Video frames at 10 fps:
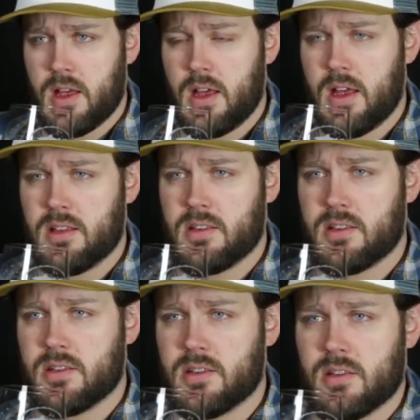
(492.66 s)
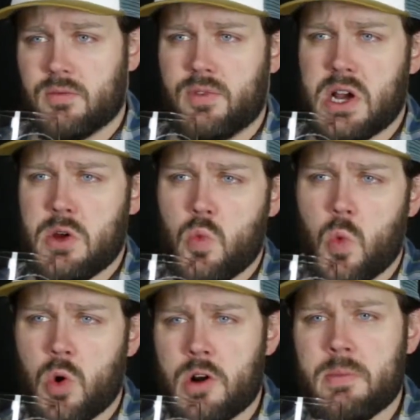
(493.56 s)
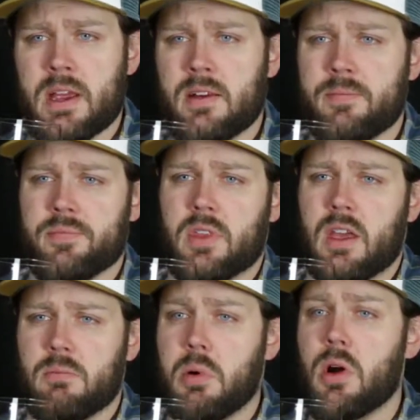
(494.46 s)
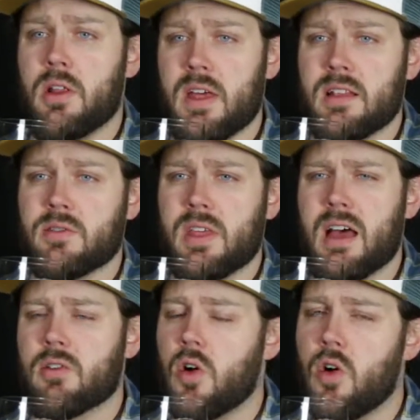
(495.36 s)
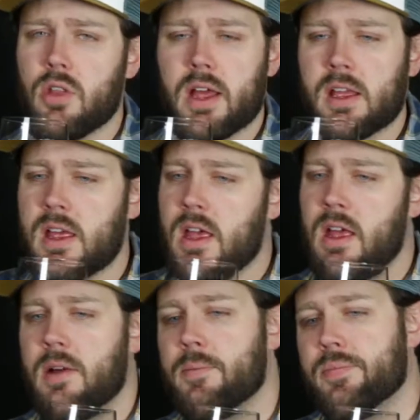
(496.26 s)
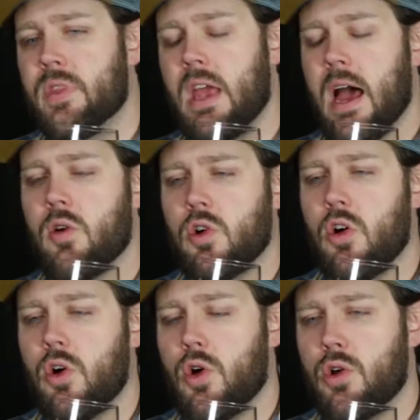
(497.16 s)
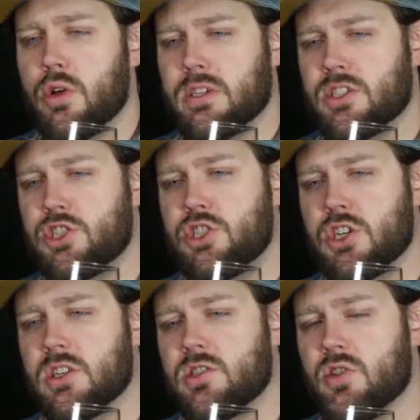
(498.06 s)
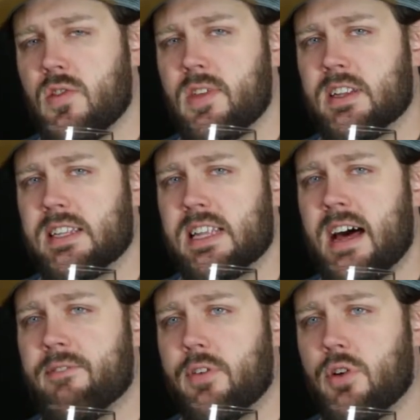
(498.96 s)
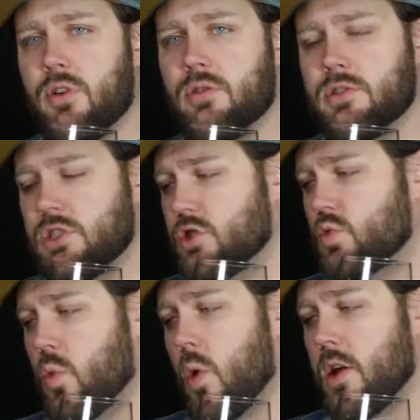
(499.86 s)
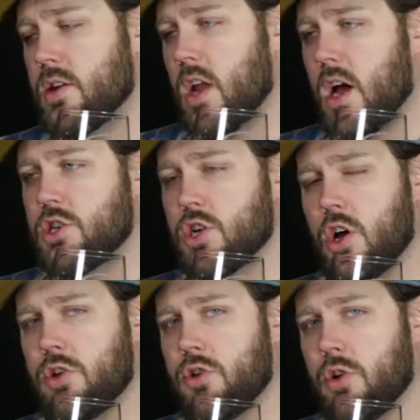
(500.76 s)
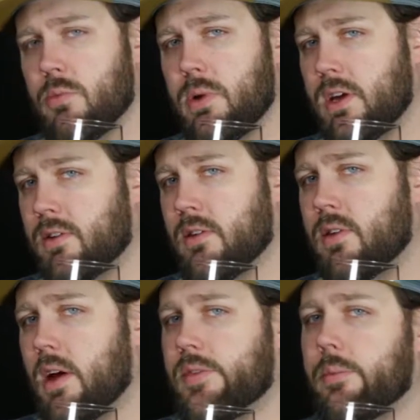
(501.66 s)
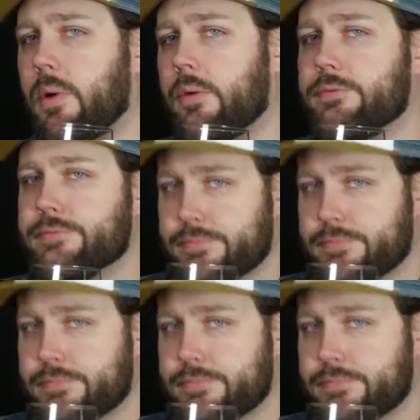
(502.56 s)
It's very warming. And part of that's the alcohol. Like the alcohol is just on the level, just one notch under being detectable.